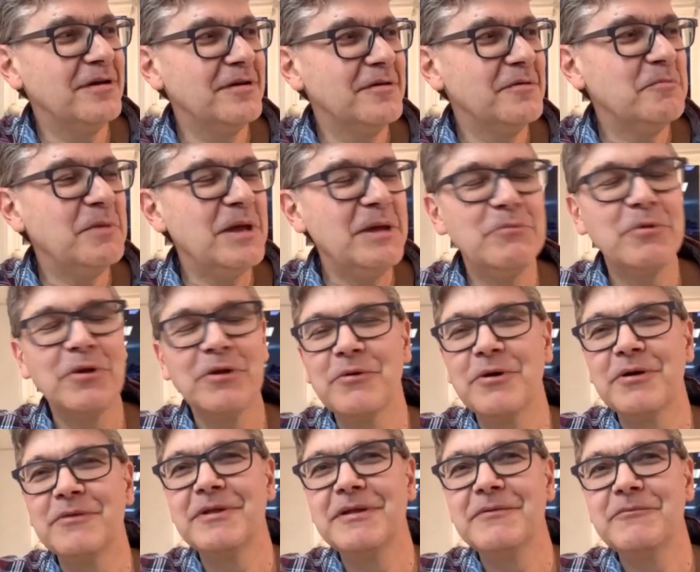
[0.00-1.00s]
people,
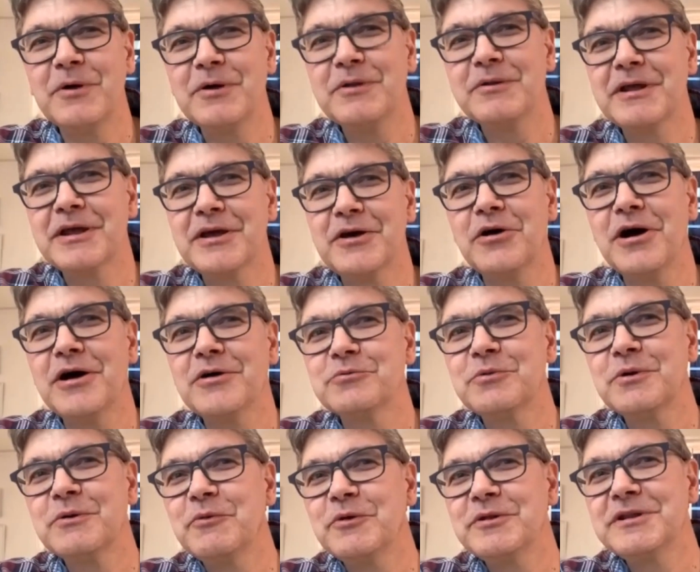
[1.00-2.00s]
when they go out
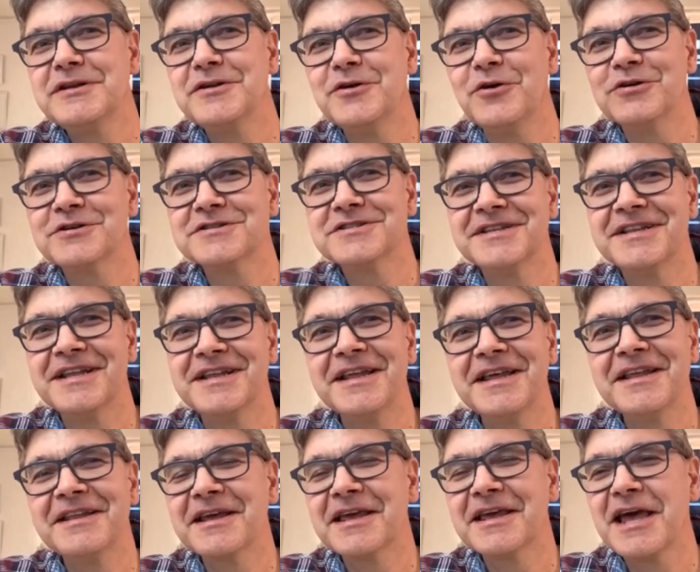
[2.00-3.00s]
with the dogs, and
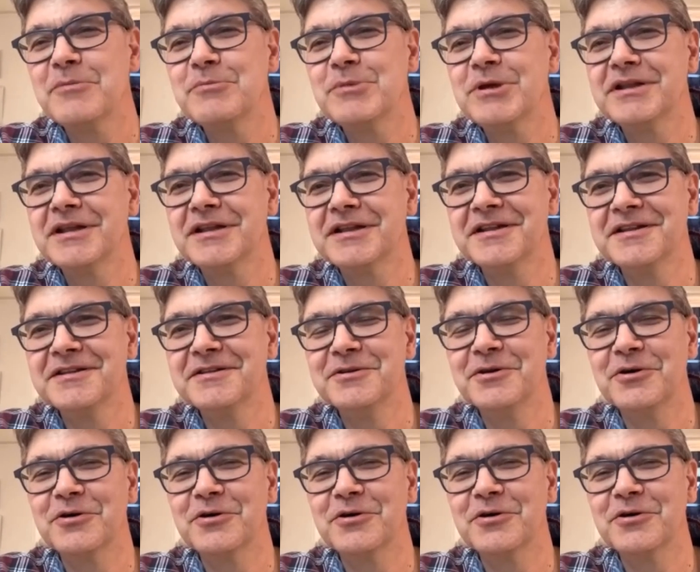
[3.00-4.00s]
they come in and
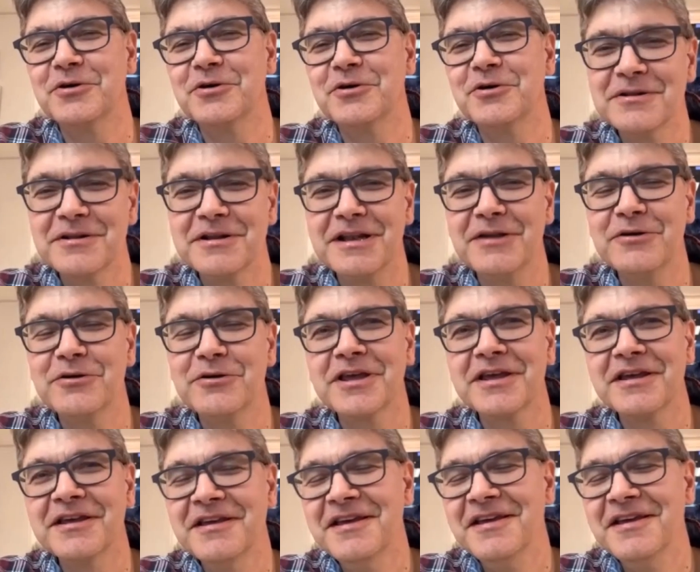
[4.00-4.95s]
knock and look,